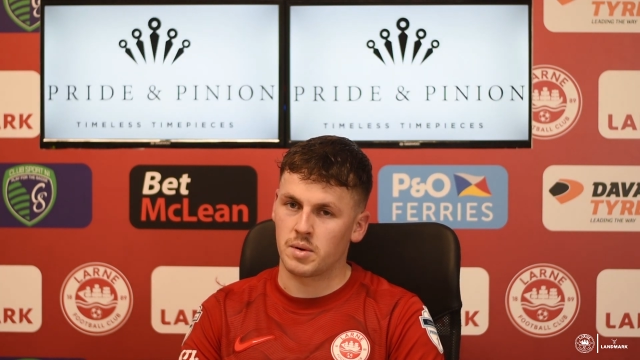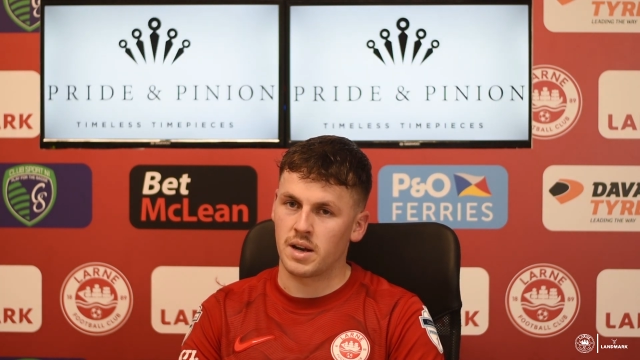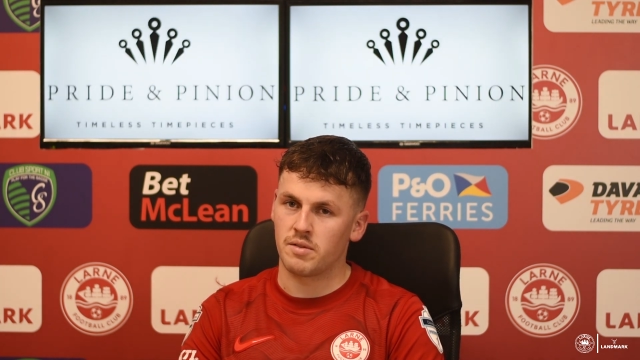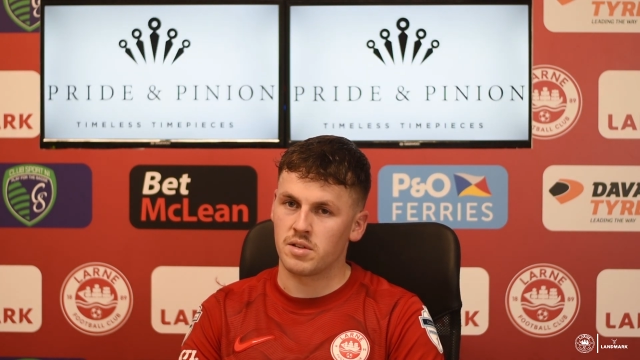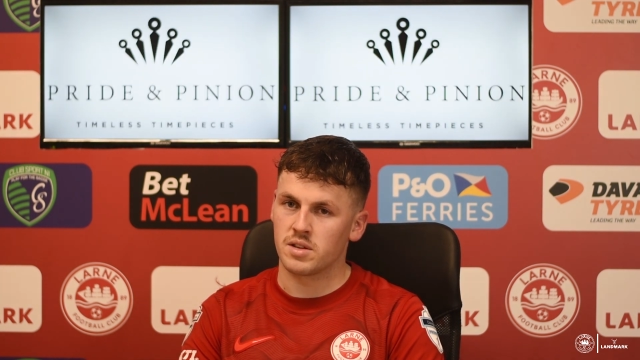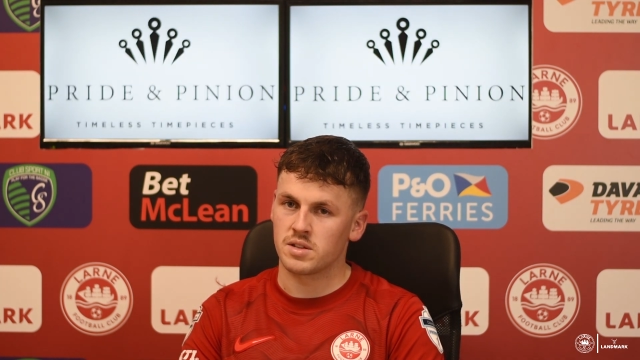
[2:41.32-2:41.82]

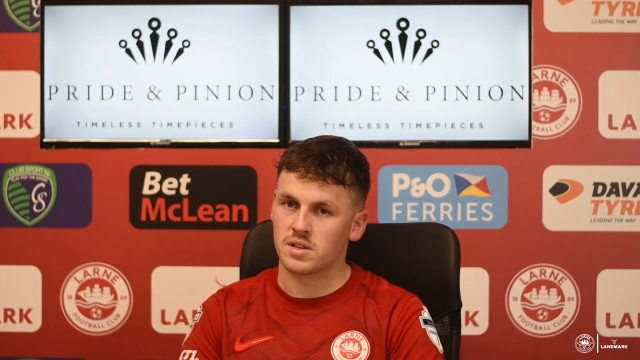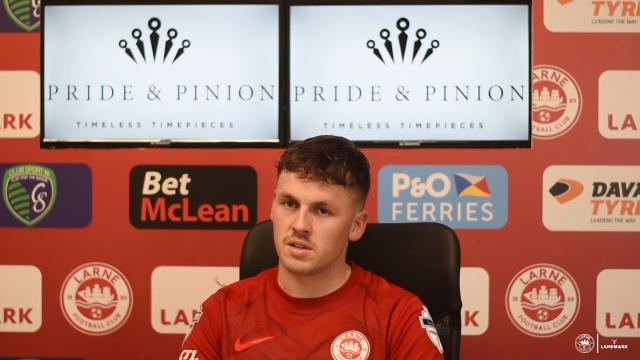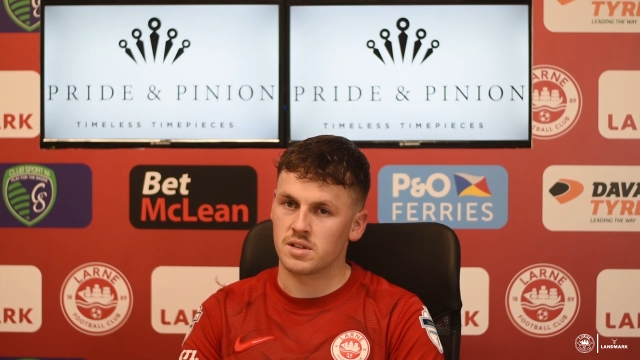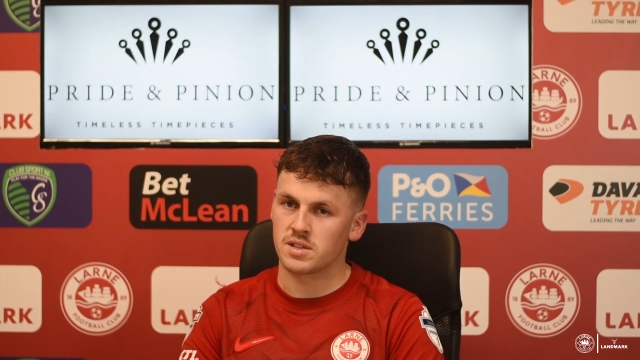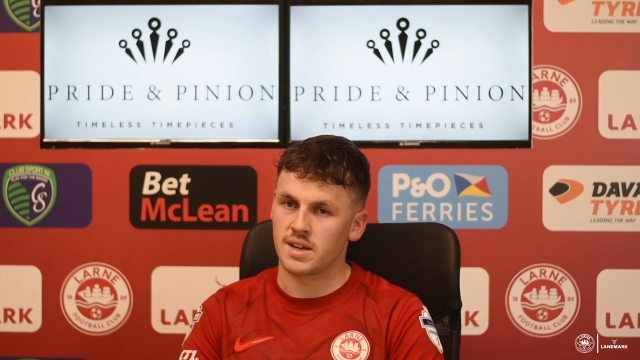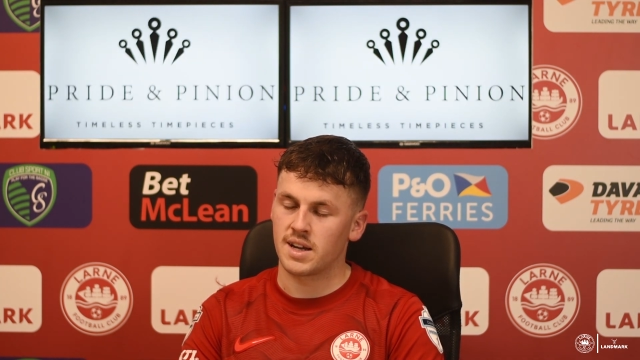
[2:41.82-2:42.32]
whenever the
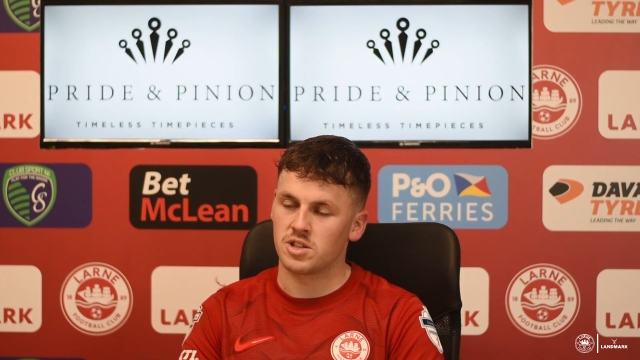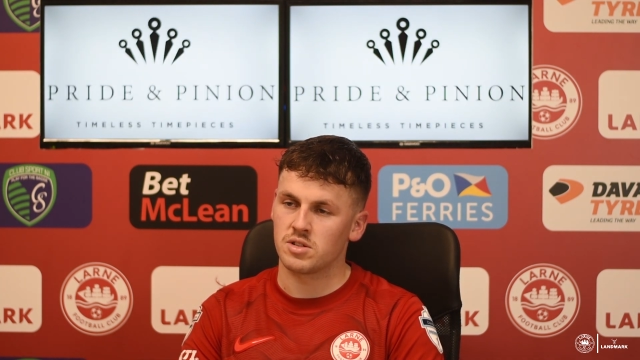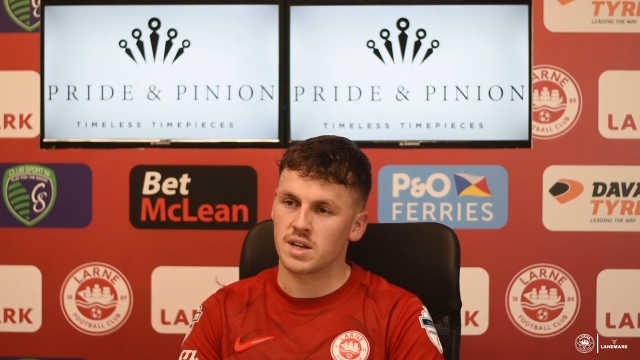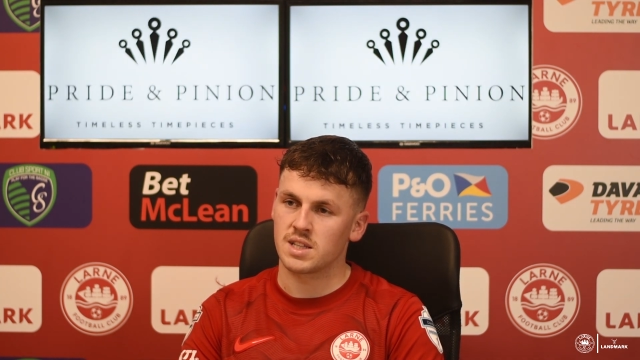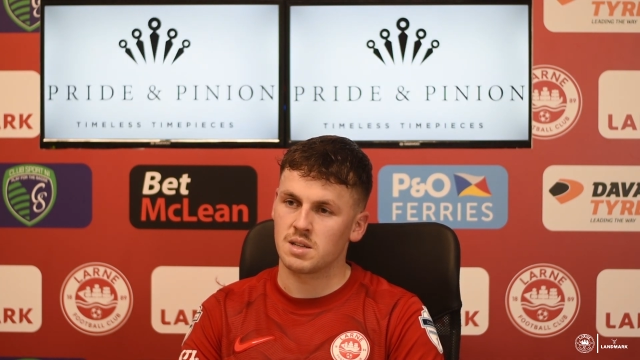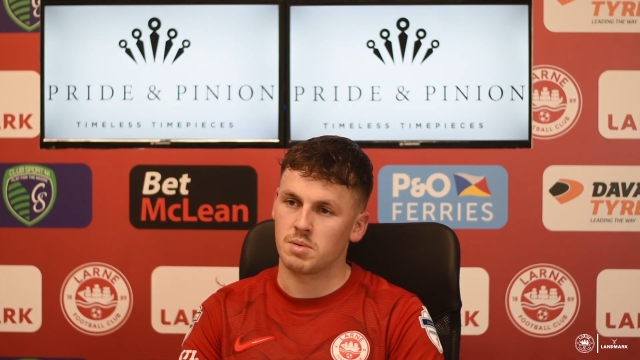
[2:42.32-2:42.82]
schedule
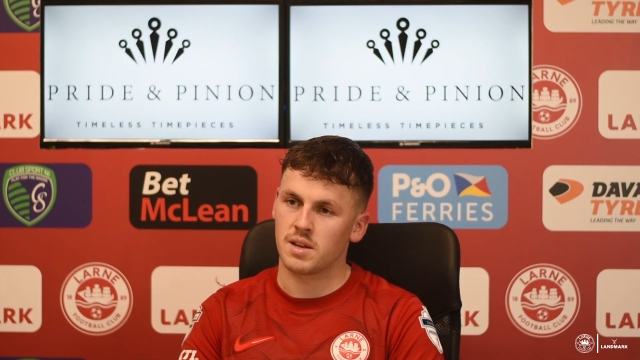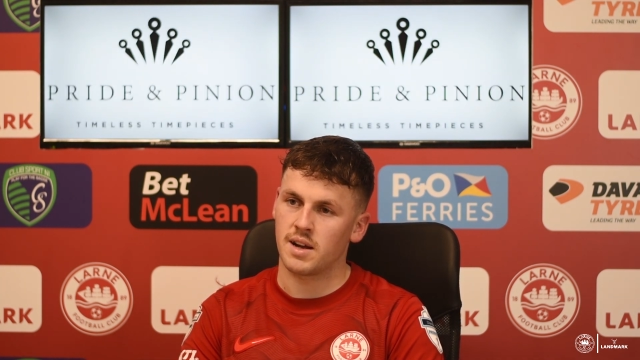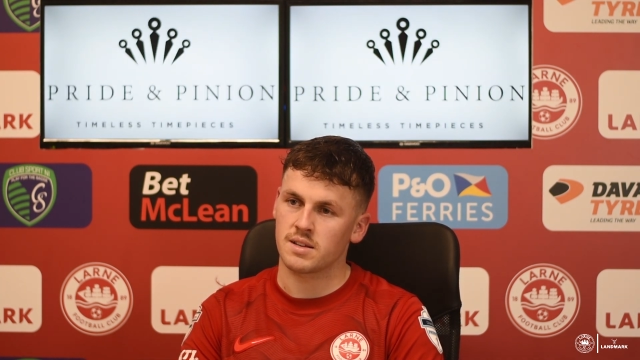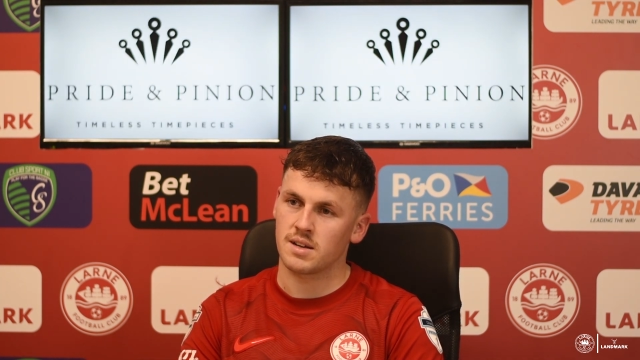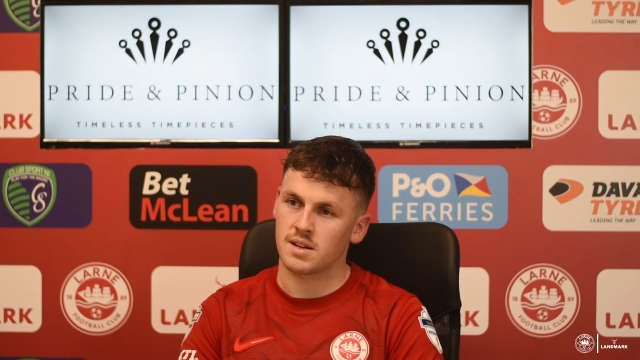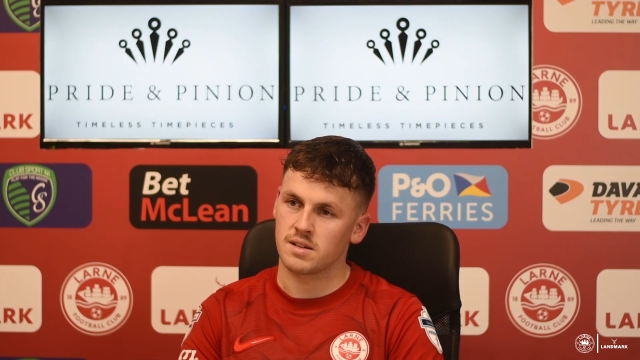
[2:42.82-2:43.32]
gets a bit
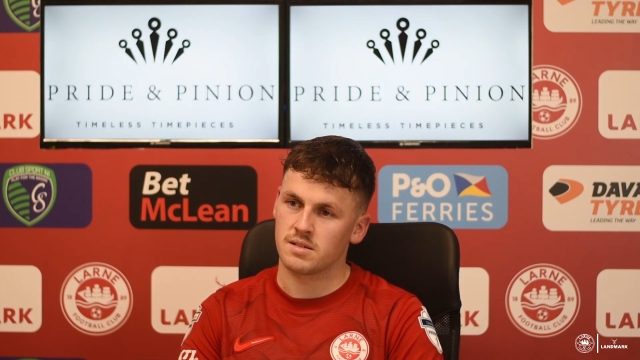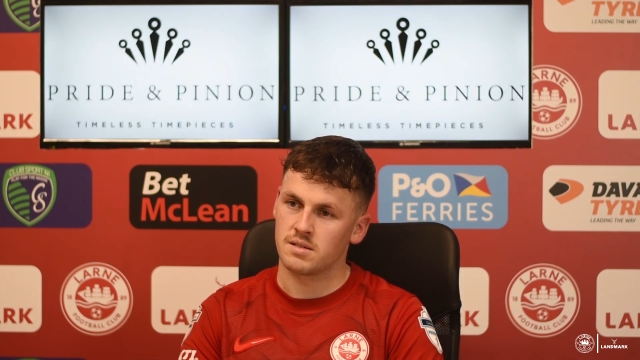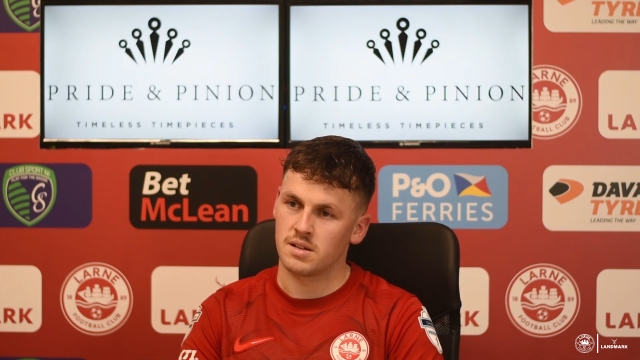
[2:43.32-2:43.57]
hectic,